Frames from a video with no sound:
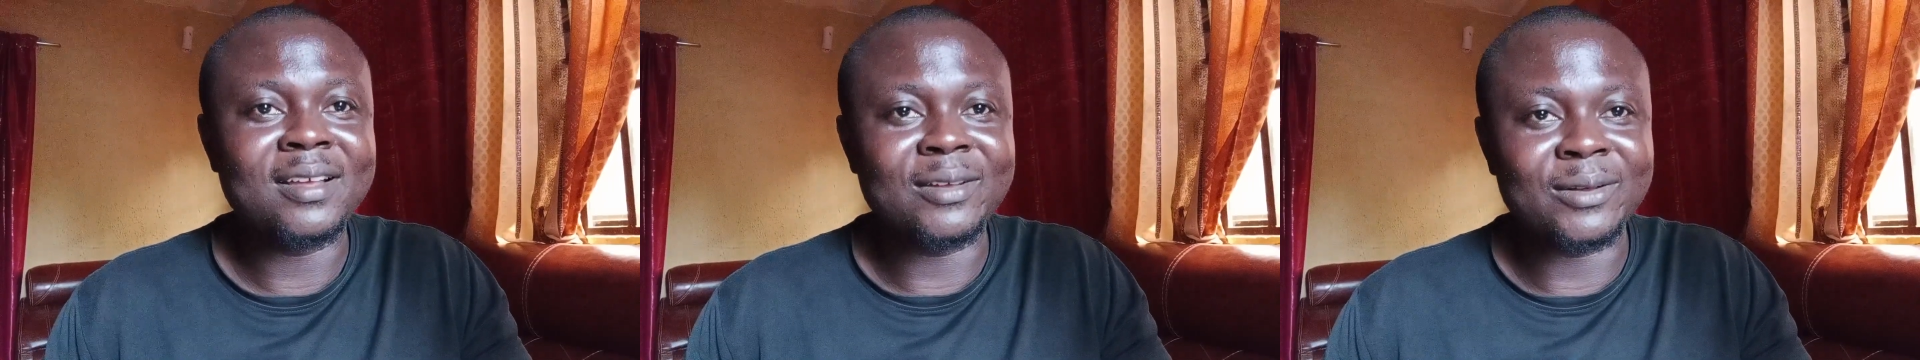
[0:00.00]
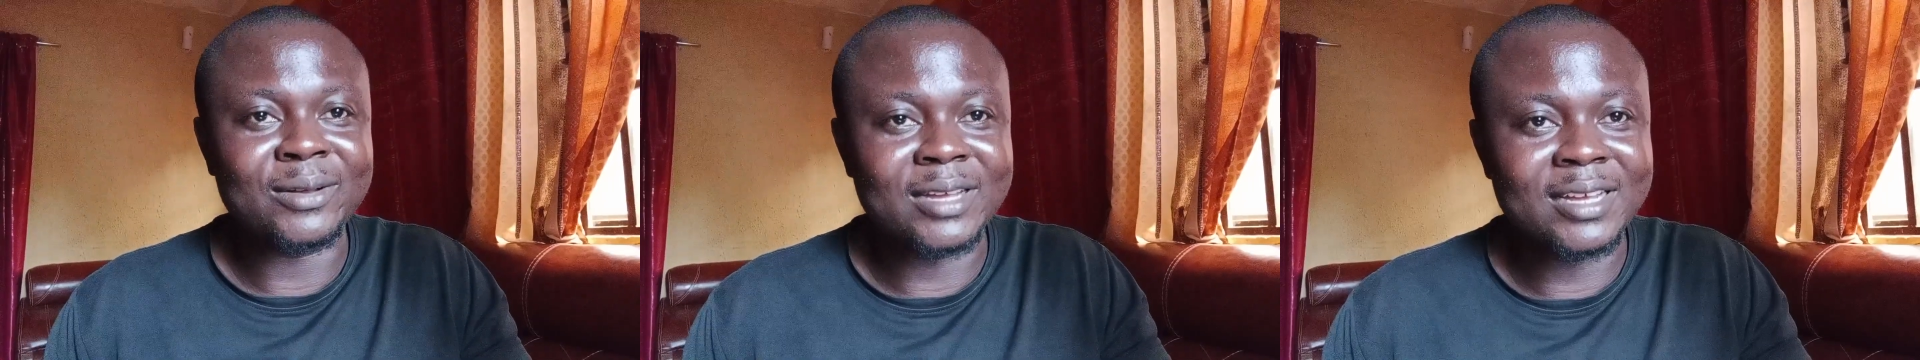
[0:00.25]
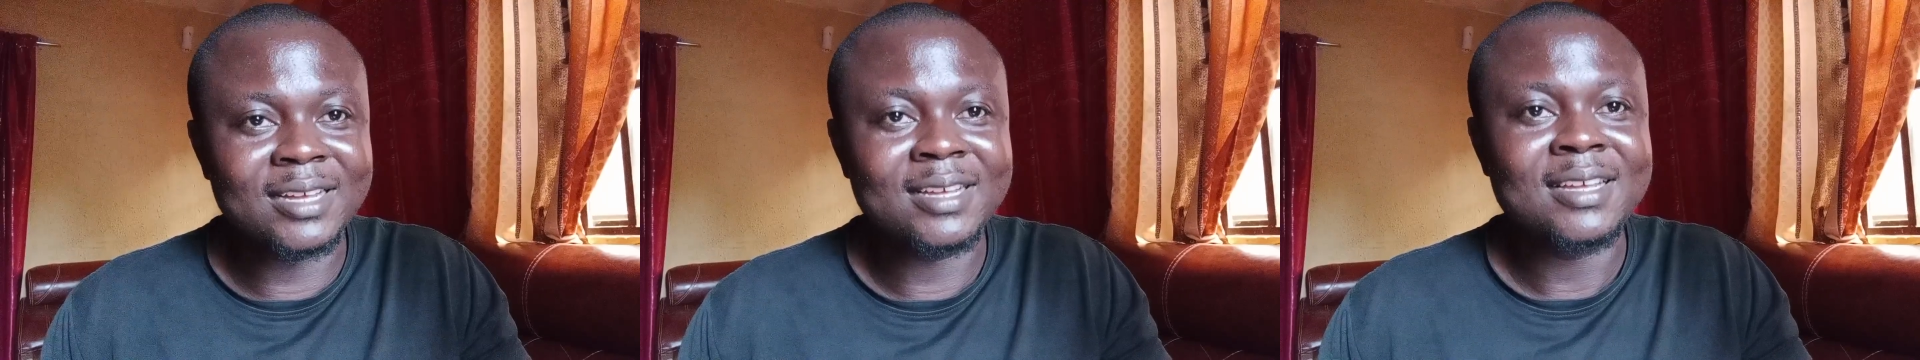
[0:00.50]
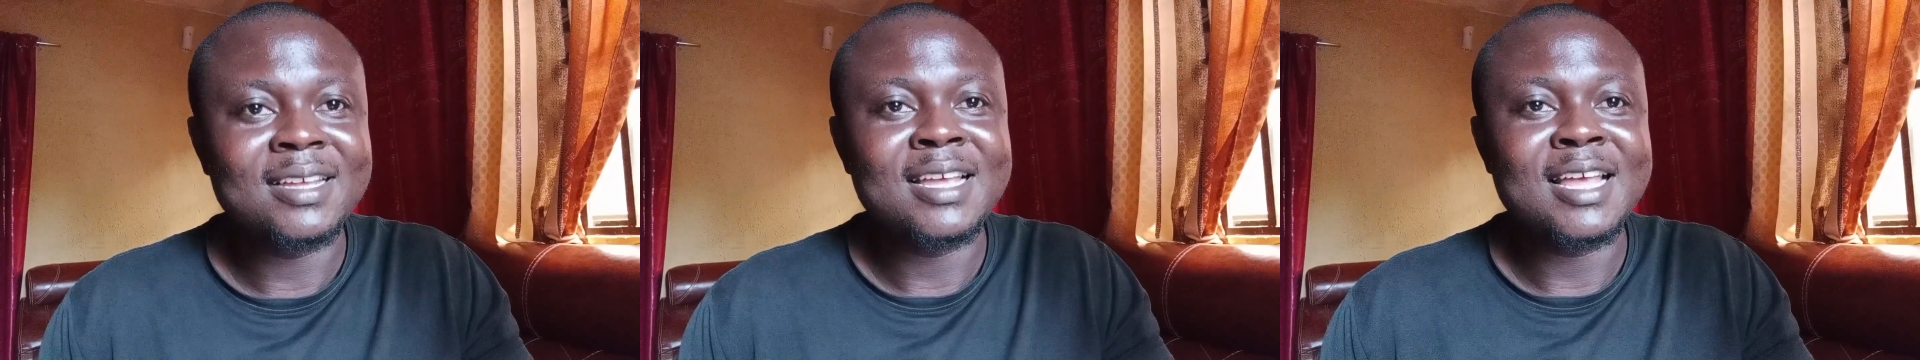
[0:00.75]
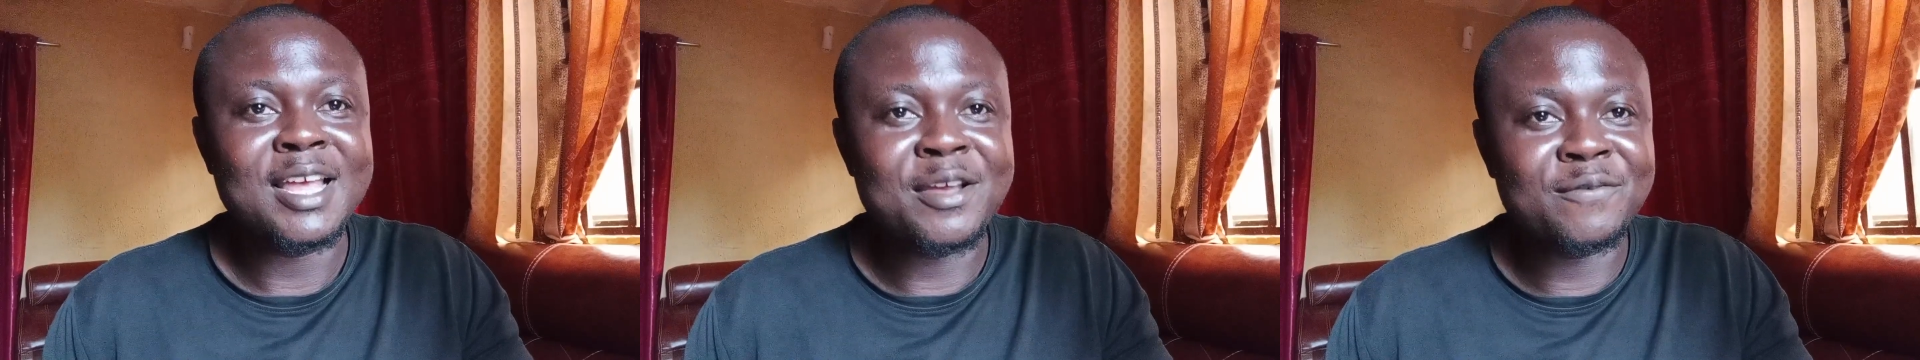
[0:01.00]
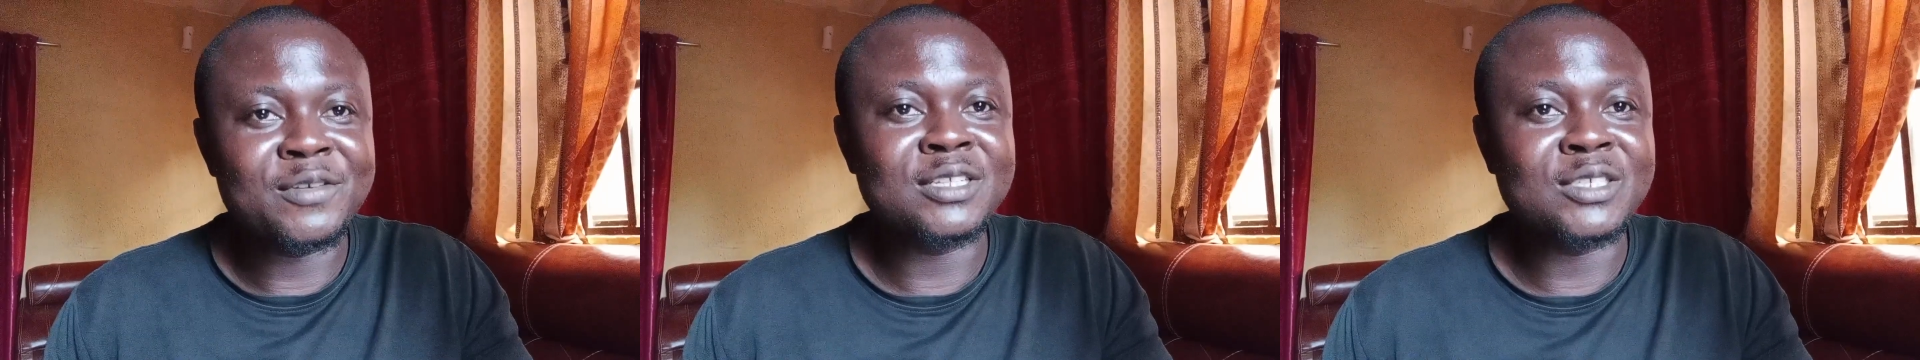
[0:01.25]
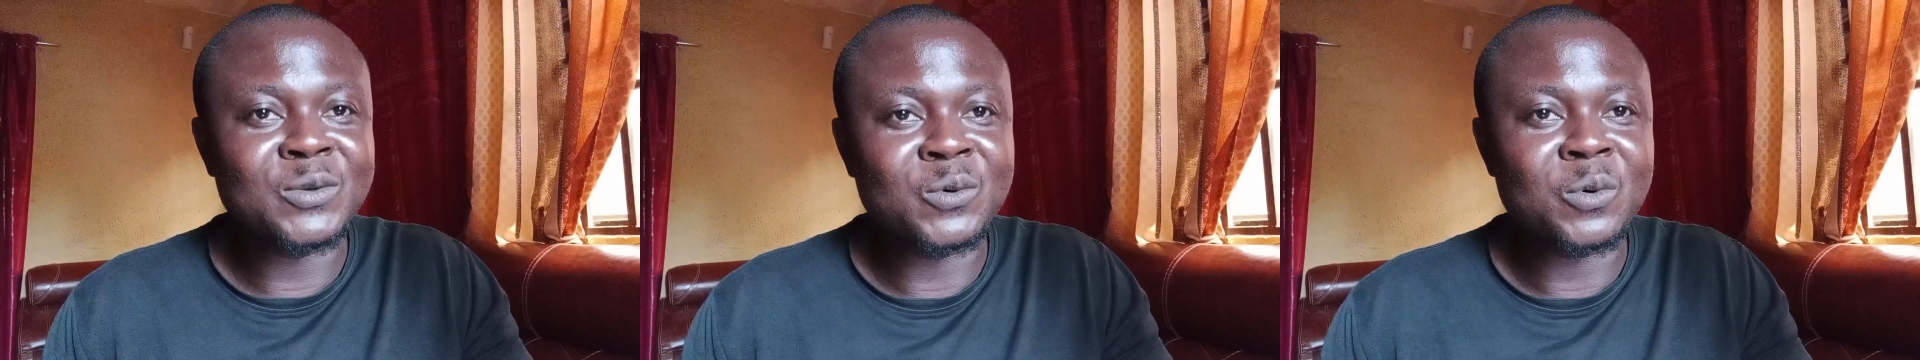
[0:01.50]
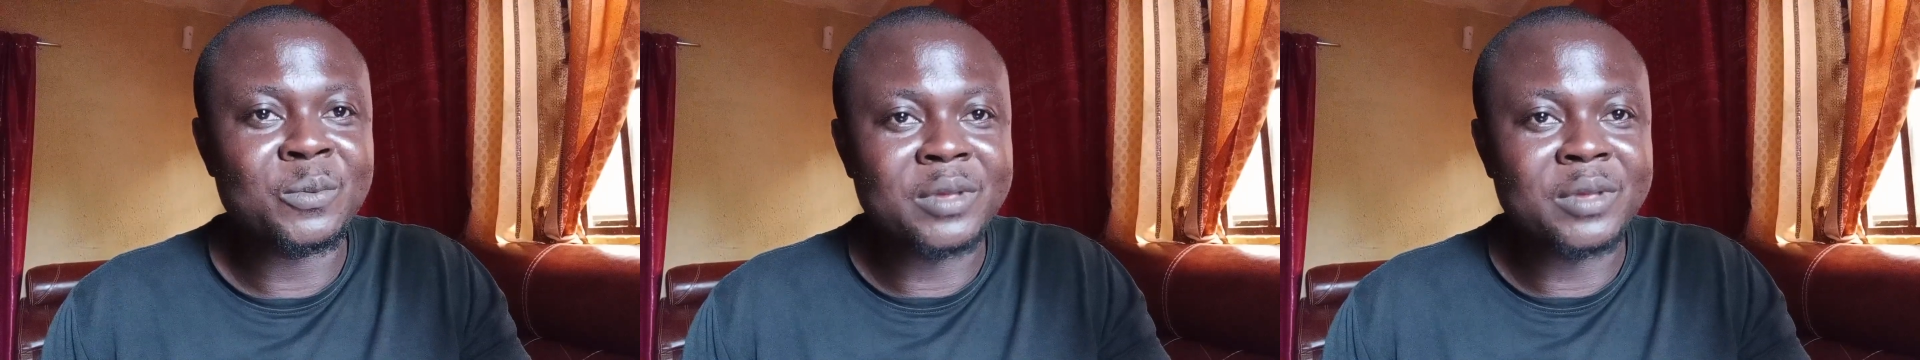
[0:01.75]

okay, everything will